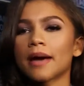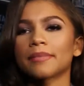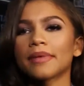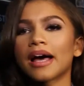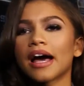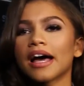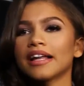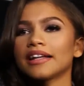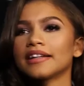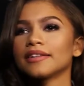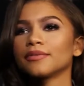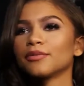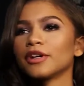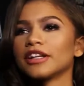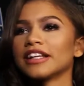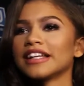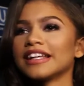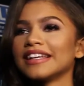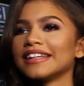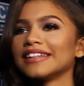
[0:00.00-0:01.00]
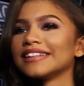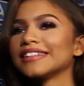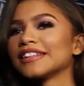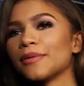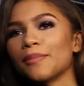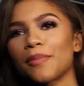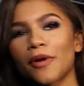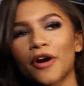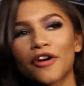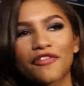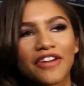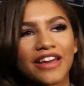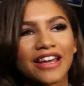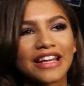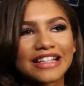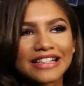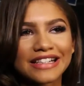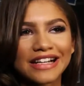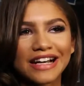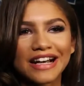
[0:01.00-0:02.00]
I'm not really the
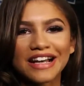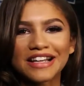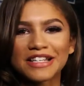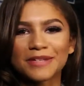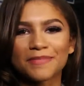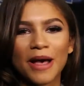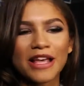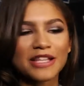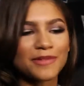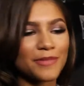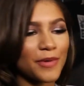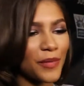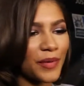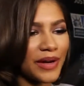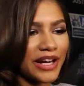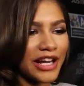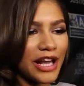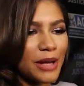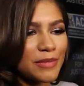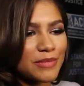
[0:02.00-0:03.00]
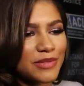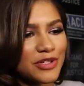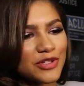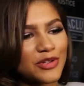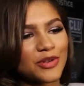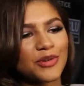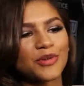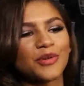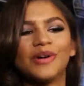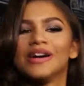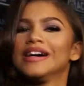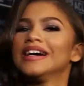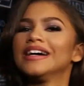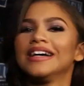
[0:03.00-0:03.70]
perfect uh, specimen when it comes to